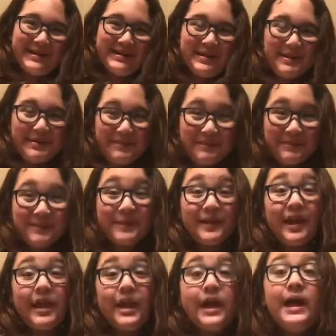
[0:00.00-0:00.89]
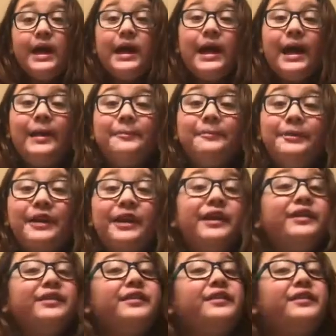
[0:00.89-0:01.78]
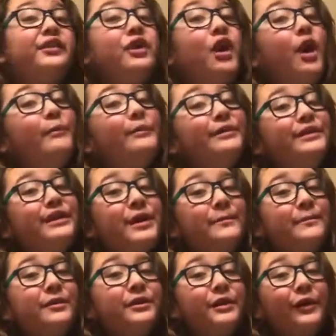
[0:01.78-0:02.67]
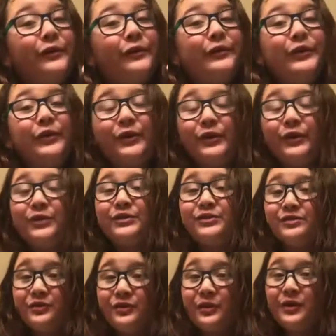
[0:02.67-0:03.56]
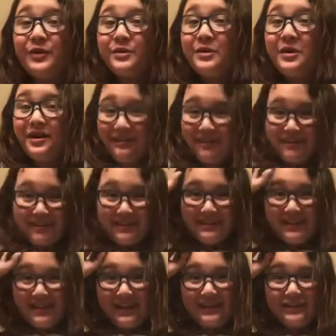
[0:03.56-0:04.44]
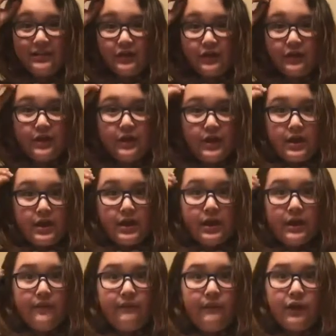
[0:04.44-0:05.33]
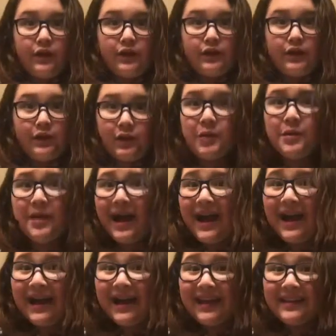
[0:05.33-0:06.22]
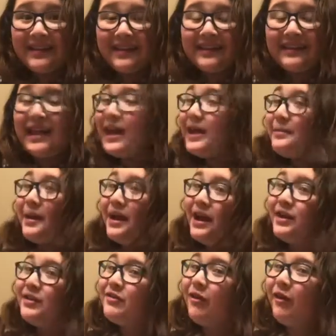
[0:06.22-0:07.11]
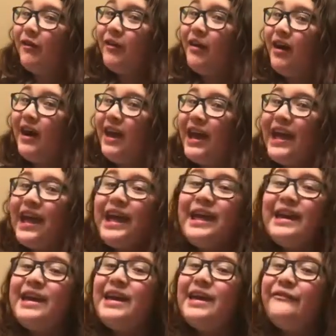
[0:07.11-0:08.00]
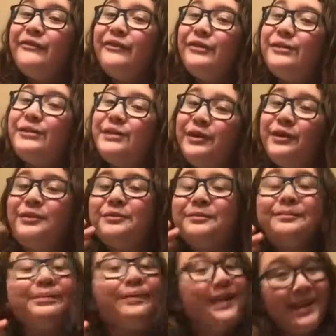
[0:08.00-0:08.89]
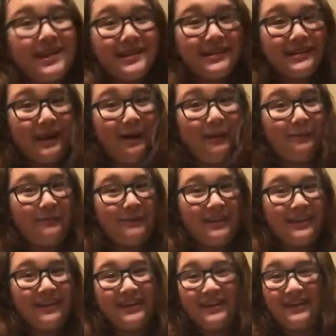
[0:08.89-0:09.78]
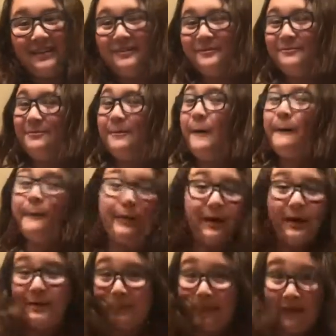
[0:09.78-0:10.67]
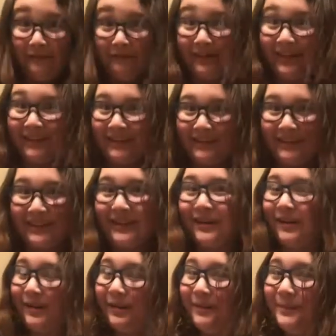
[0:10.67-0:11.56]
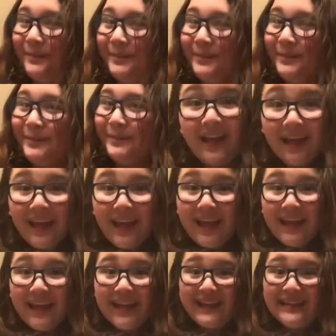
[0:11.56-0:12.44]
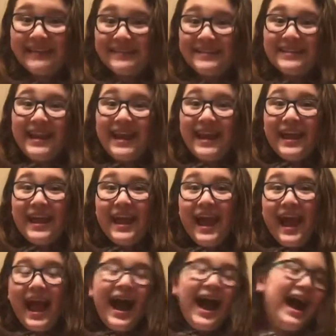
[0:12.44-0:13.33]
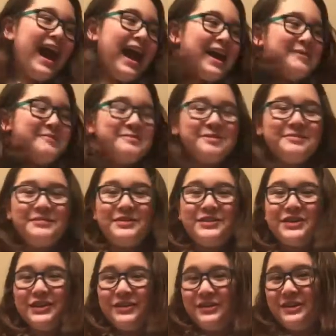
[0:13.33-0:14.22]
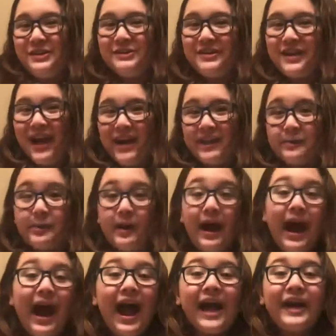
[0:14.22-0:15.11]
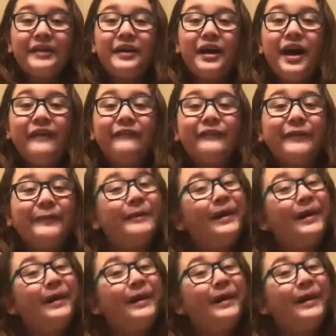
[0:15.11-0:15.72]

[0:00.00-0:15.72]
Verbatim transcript: And please comment down below your true honest answer if you guys like my intro or not. If you don't, please tell me because it won't hurt my feelings at all. And today, I'm going to be showing you guys what I got for